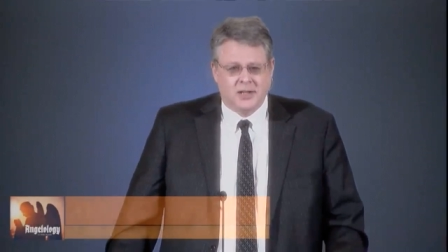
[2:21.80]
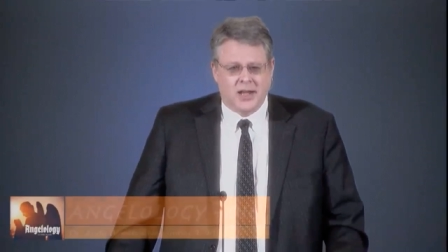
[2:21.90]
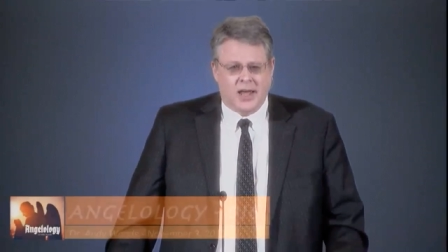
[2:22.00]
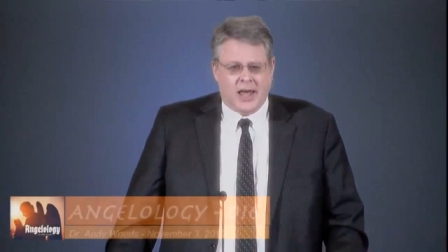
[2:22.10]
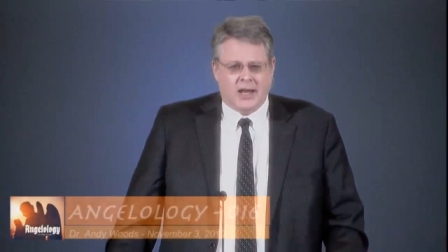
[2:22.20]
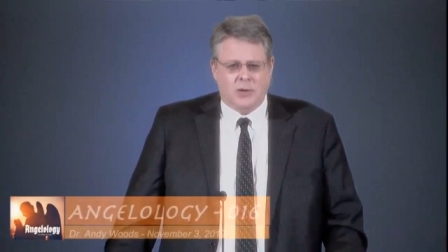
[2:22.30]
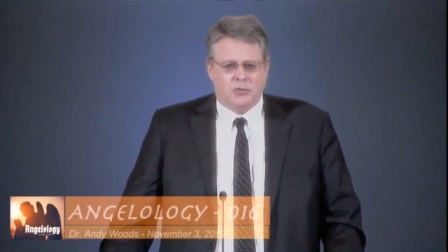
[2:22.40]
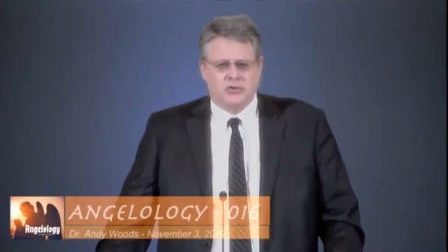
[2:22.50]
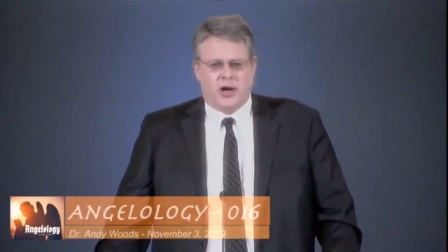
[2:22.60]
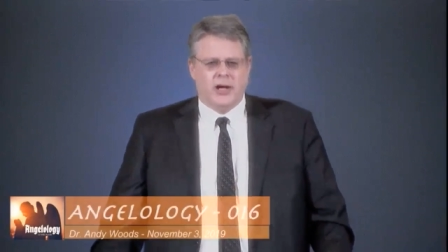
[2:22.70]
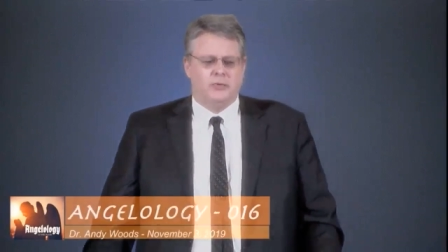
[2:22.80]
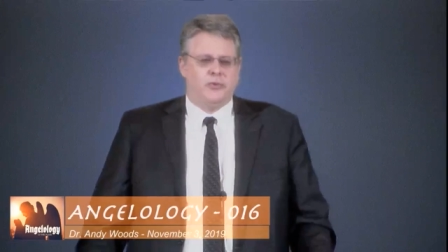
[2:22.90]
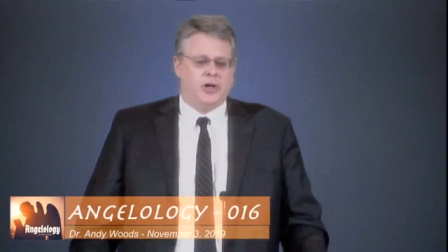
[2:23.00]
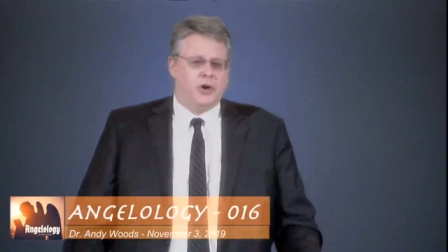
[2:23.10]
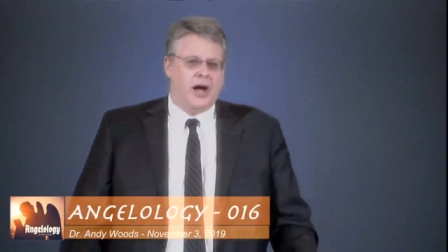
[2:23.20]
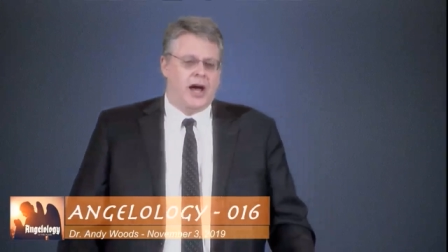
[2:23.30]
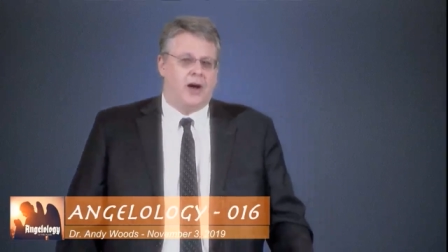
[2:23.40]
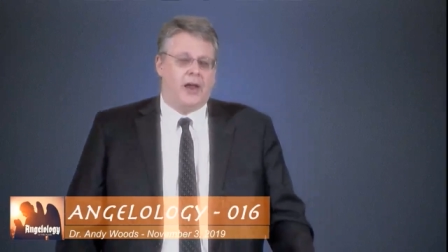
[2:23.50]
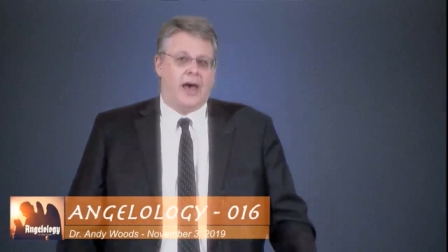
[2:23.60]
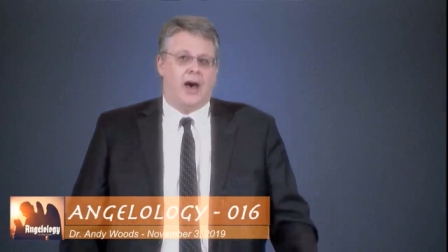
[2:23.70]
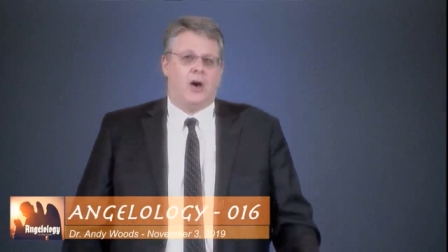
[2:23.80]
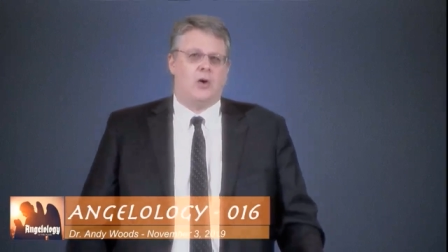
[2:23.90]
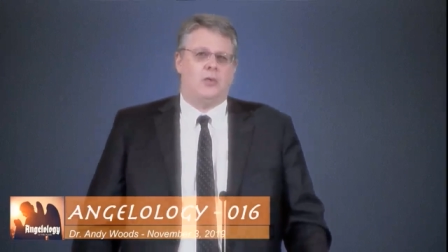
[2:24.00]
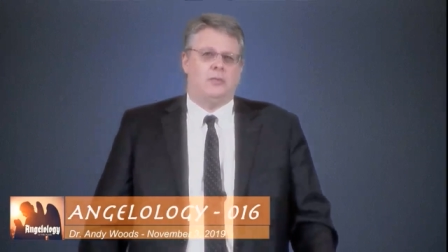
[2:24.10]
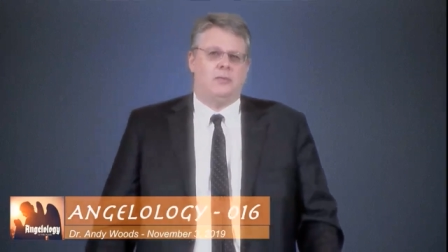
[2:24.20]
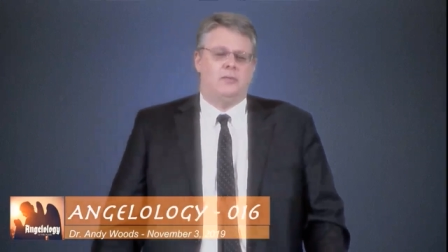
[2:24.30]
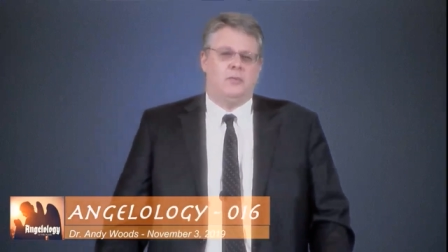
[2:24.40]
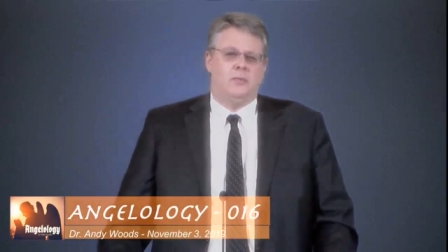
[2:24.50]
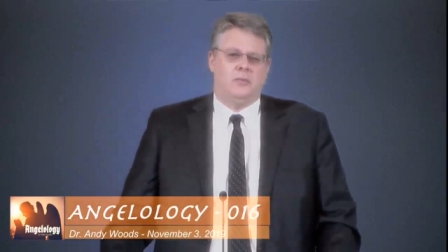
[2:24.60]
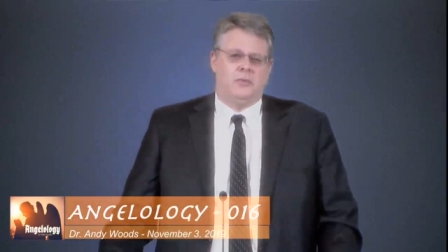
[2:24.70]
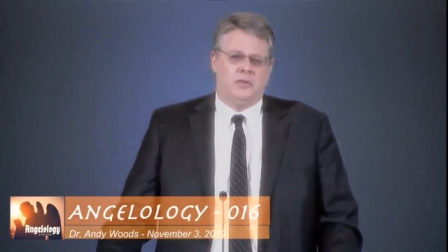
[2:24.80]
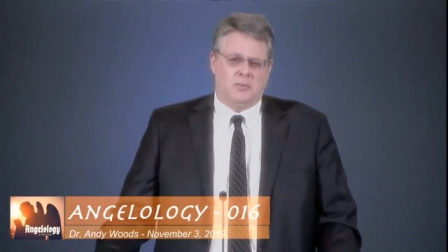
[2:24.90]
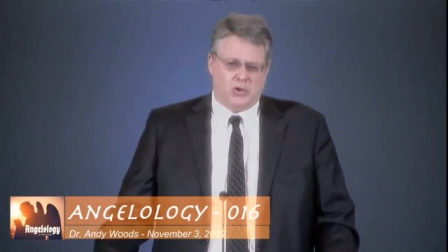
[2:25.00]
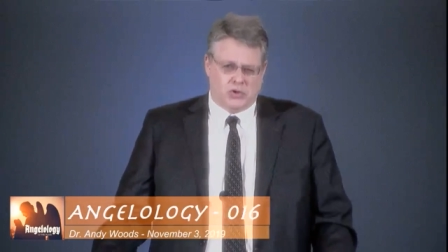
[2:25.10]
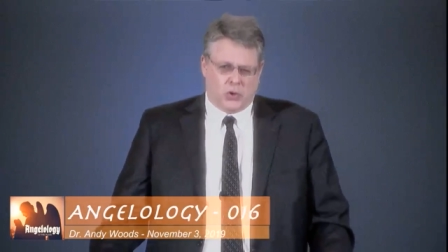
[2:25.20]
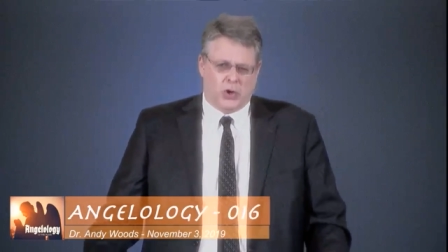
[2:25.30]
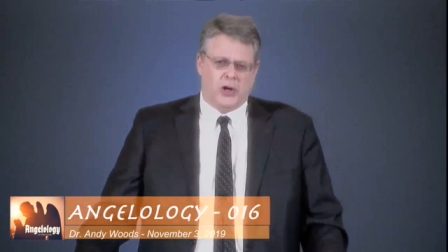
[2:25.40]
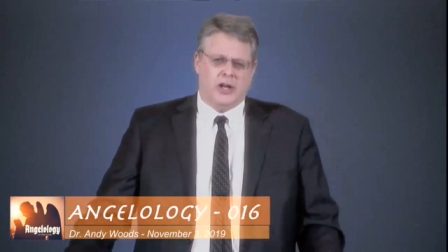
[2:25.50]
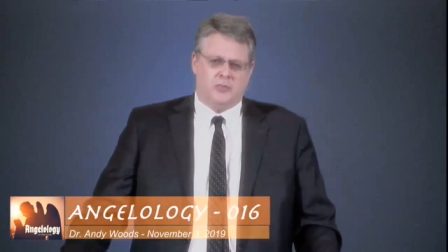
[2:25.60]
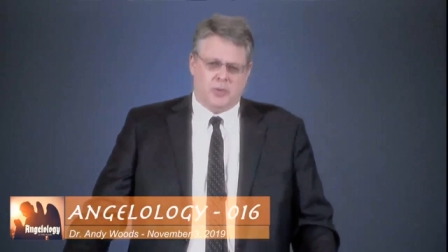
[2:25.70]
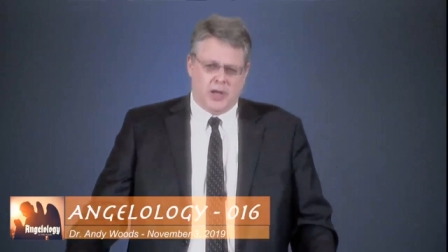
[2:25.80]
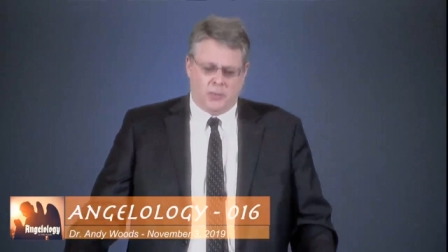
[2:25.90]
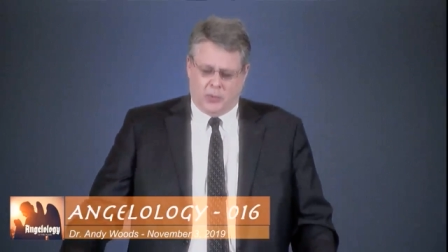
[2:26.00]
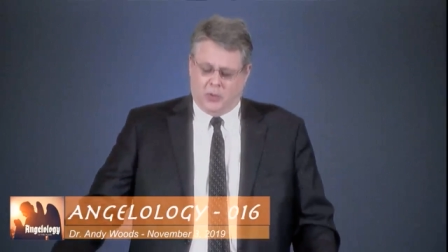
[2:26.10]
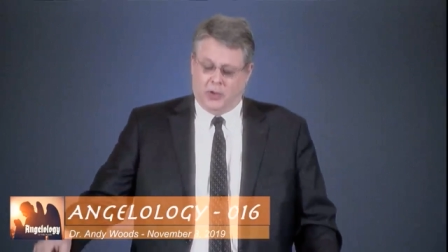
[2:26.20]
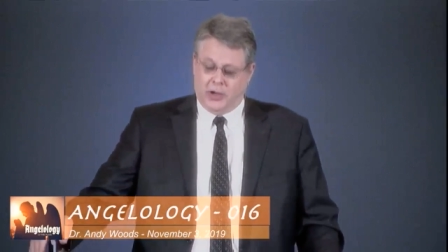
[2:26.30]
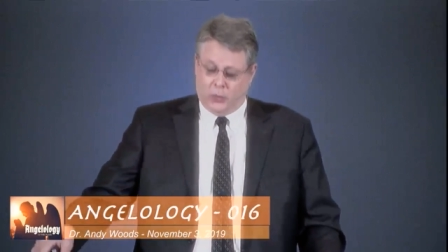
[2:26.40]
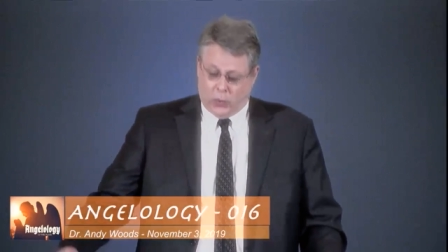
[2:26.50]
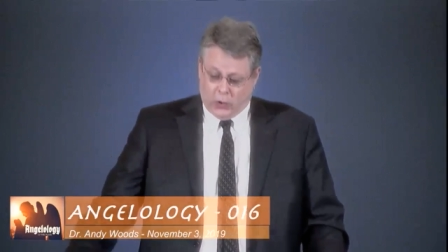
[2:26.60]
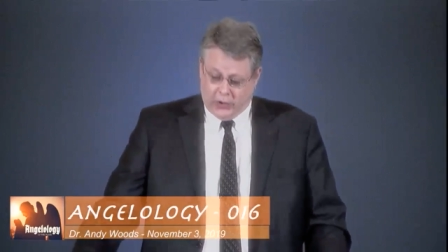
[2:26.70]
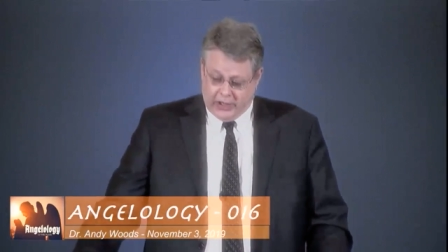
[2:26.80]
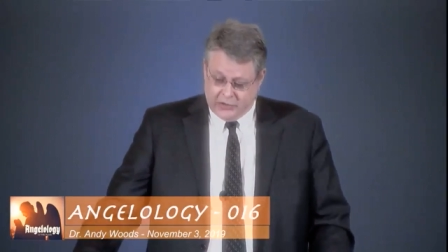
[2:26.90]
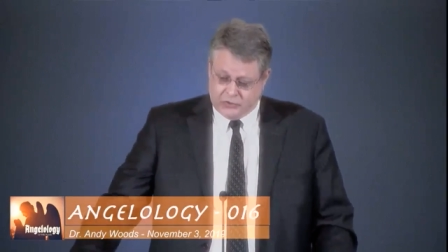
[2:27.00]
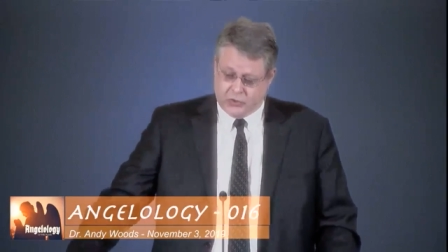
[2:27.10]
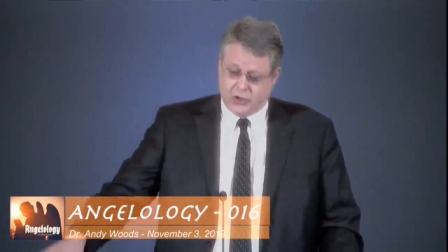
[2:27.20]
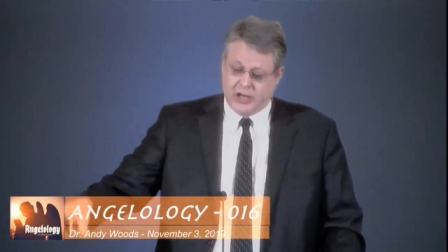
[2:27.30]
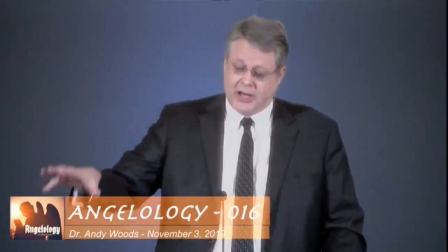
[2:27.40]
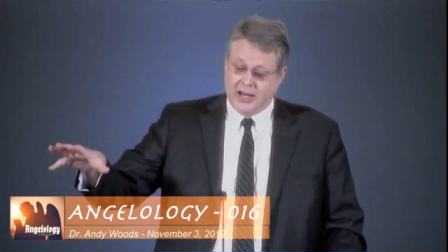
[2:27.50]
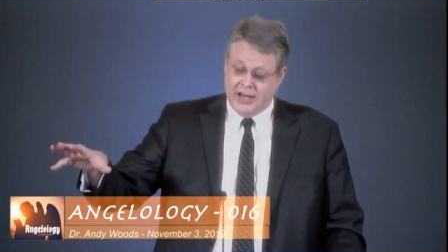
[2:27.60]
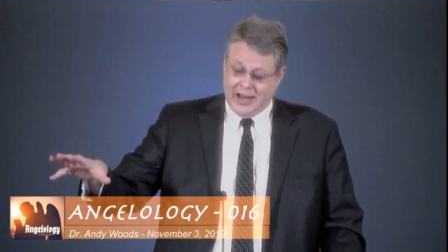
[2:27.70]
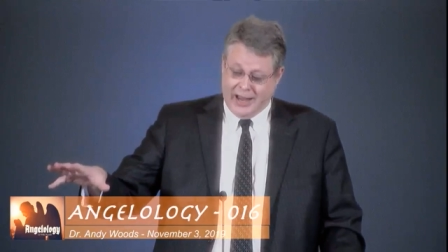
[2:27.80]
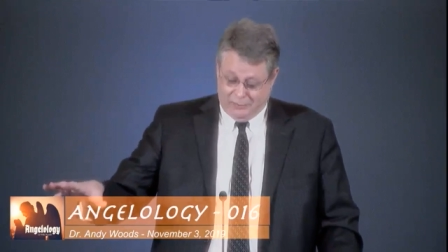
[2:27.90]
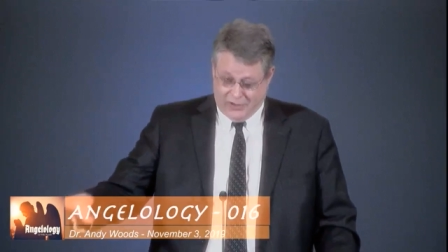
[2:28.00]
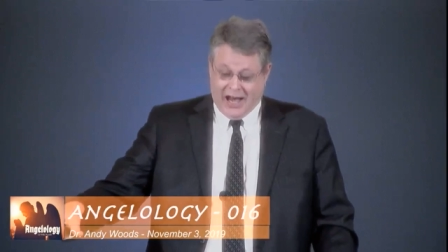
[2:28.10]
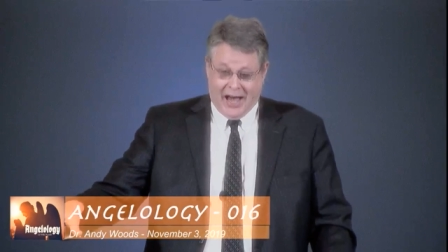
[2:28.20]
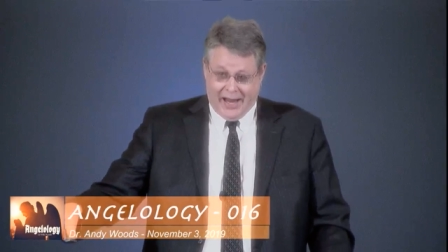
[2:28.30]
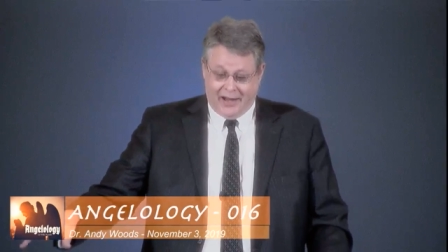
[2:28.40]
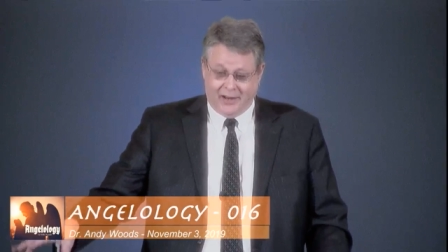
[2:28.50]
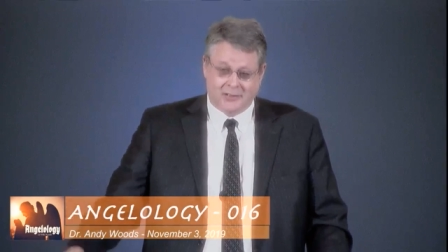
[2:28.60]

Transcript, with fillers: And he was trying to figure out how the majority of people in world history have died.